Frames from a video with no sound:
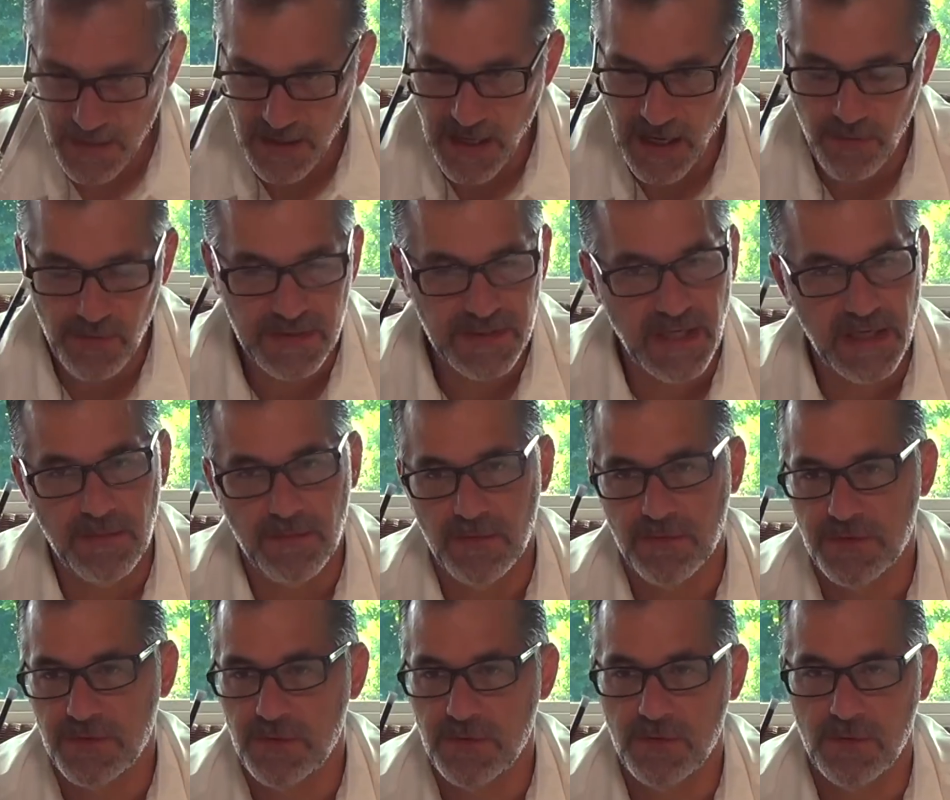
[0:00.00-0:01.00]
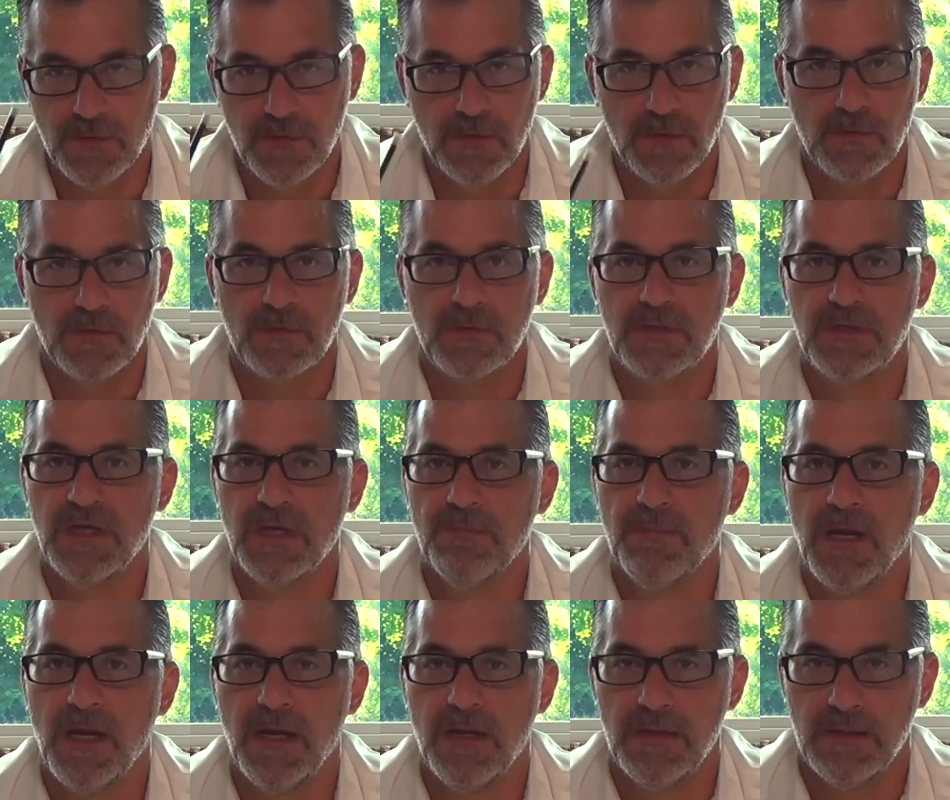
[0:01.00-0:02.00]
I was able to get
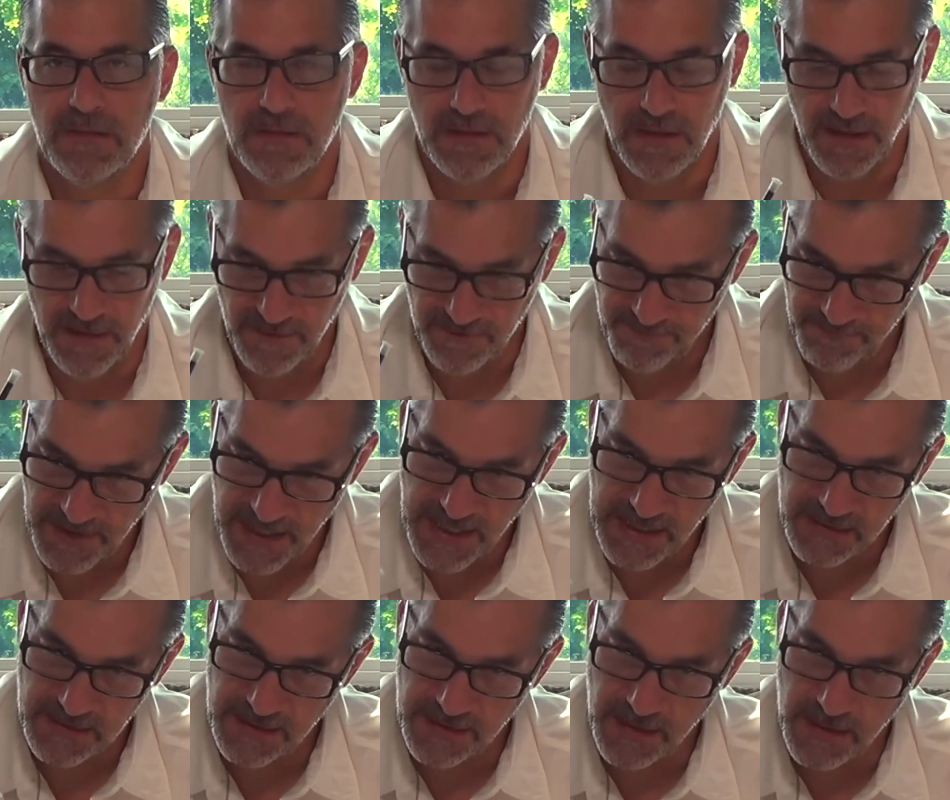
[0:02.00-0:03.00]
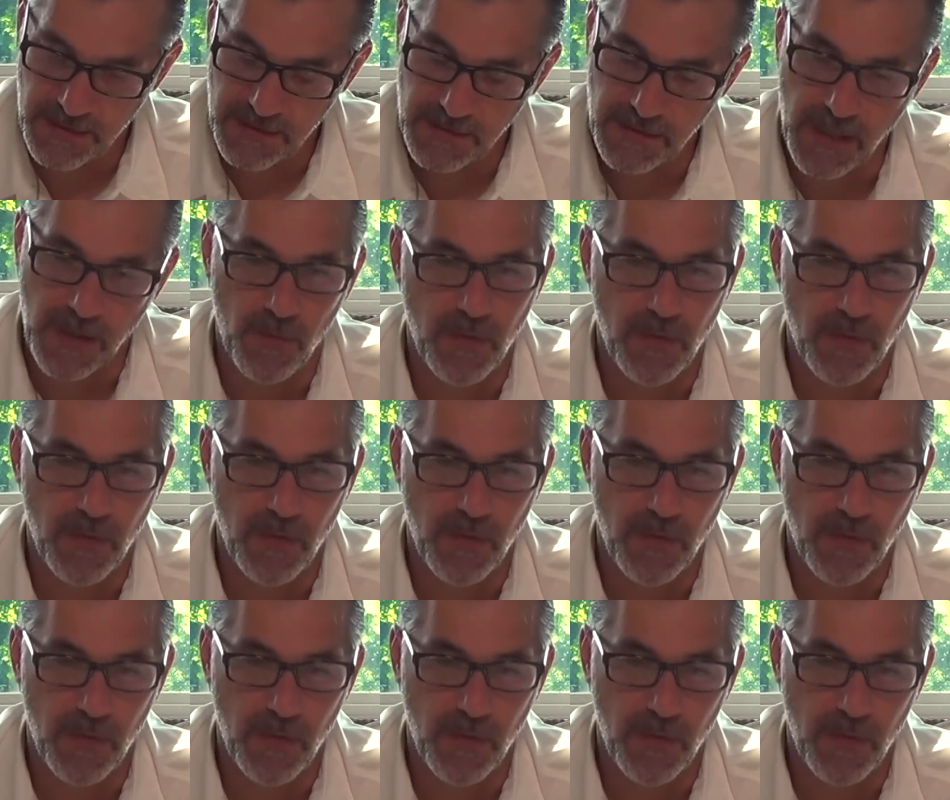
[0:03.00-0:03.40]
my life back together.